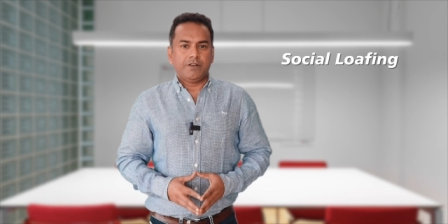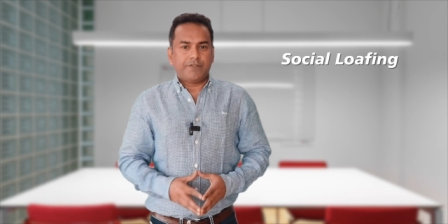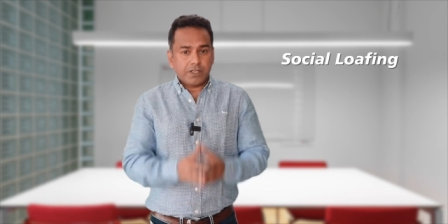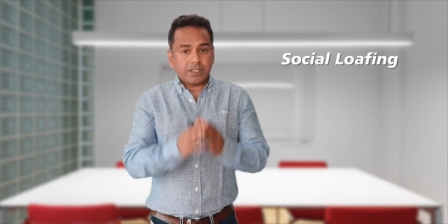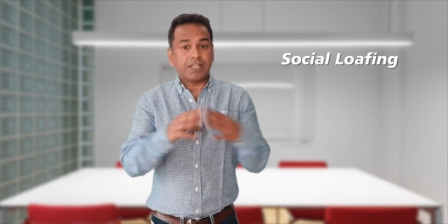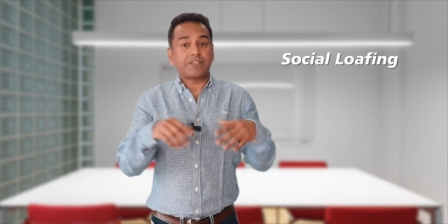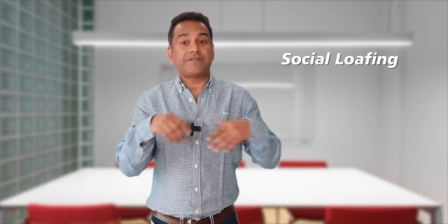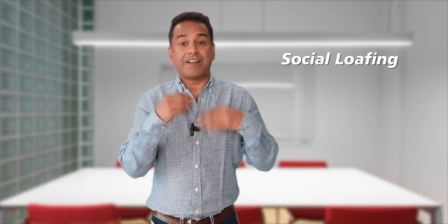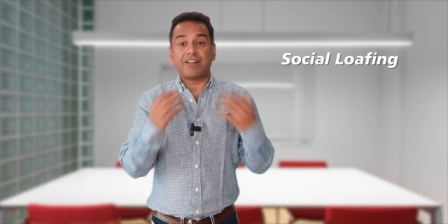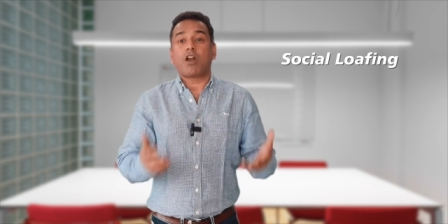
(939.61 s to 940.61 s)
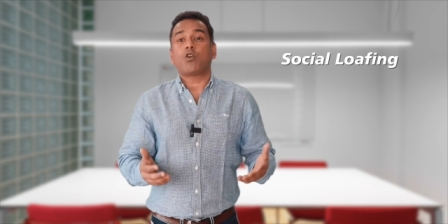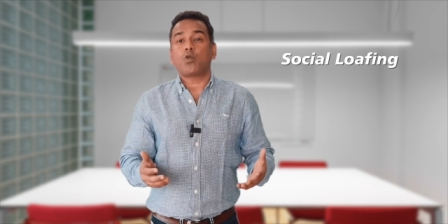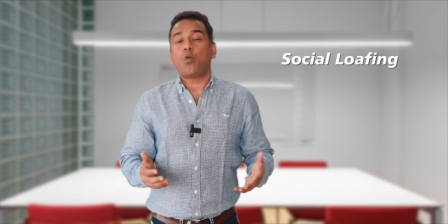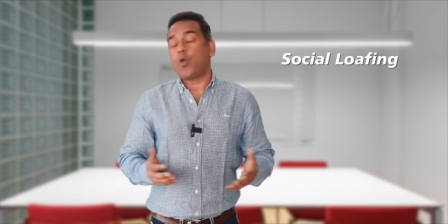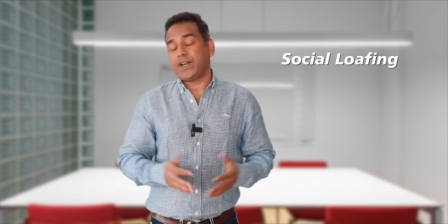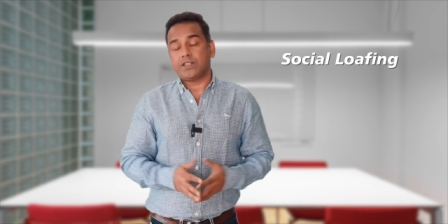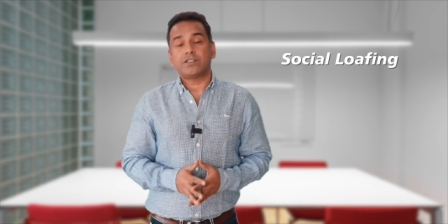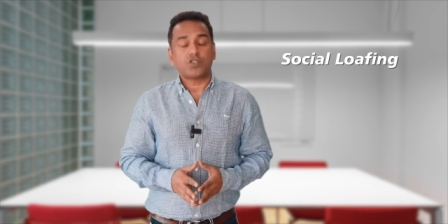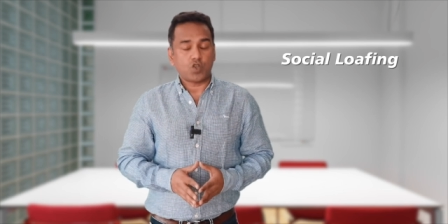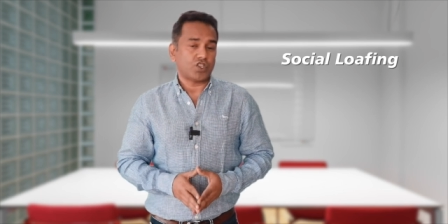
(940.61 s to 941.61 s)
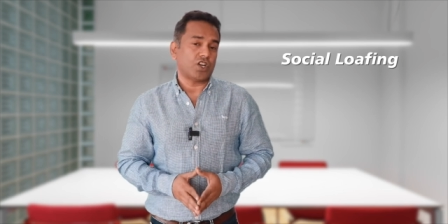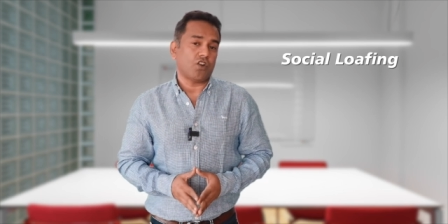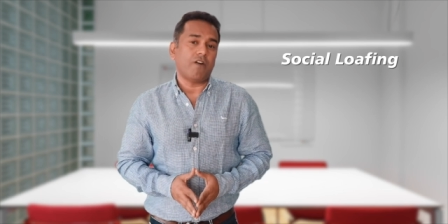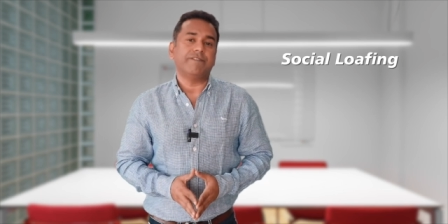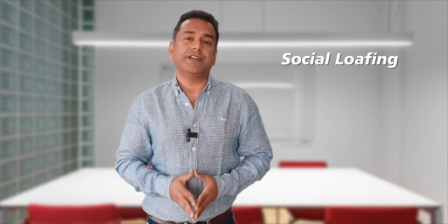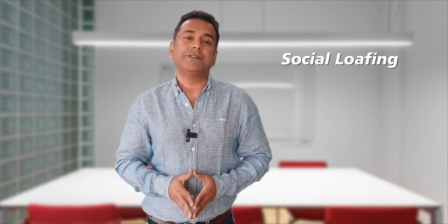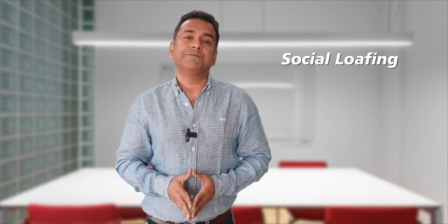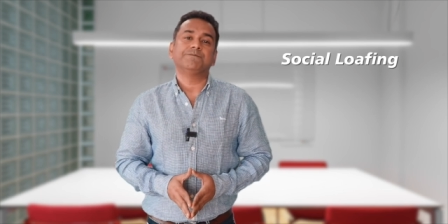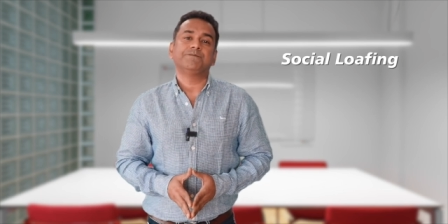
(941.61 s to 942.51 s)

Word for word: First, let's figure out what is social loafing